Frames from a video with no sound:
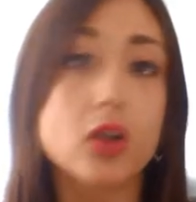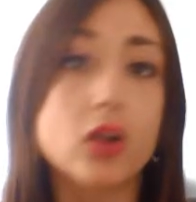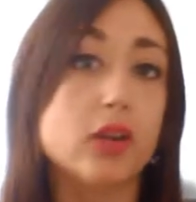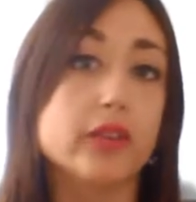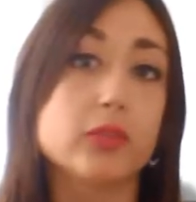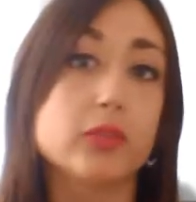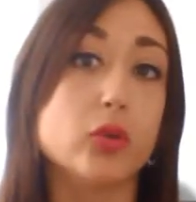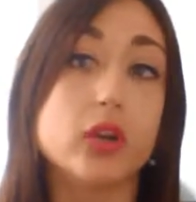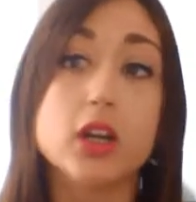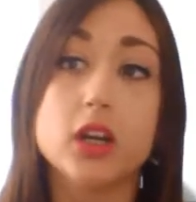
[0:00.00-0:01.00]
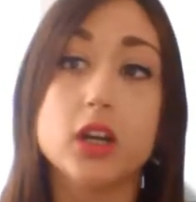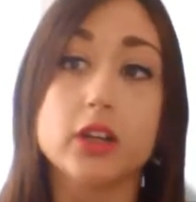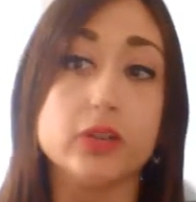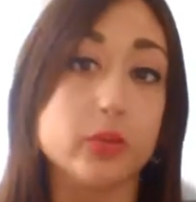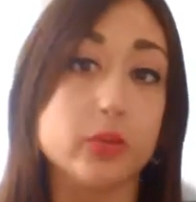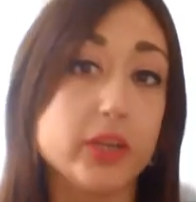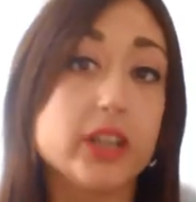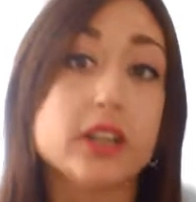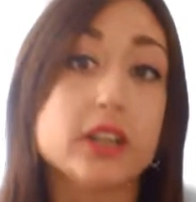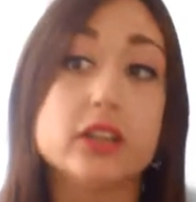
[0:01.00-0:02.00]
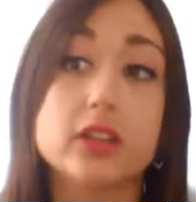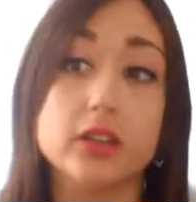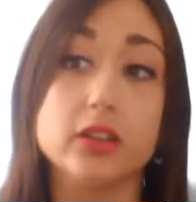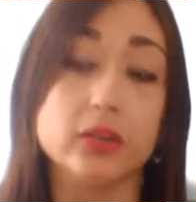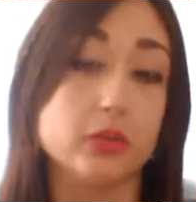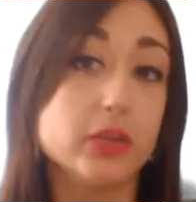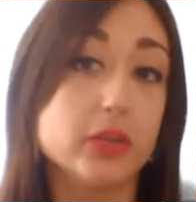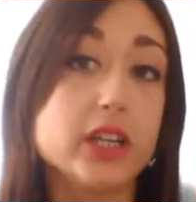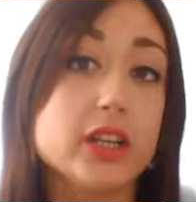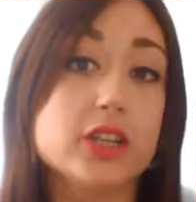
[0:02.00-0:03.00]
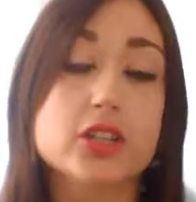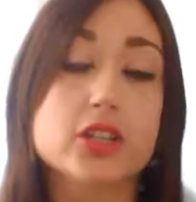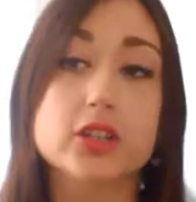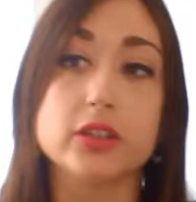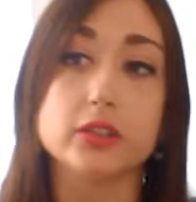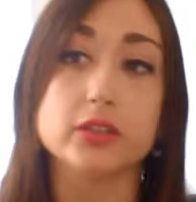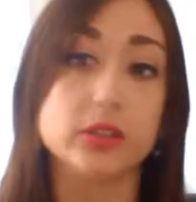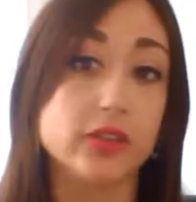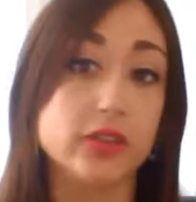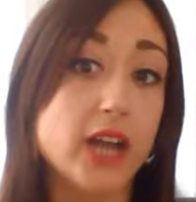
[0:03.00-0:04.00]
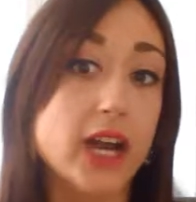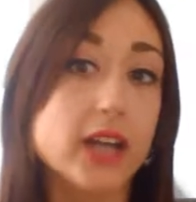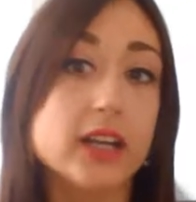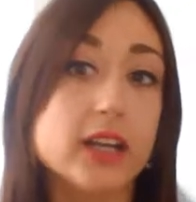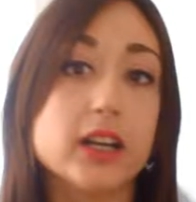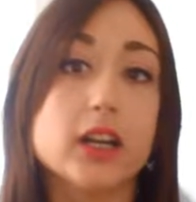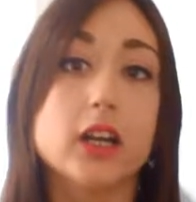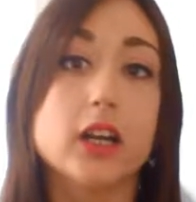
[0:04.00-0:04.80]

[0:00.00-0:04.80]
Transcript: or if it's more your opinion, your wish, your desire.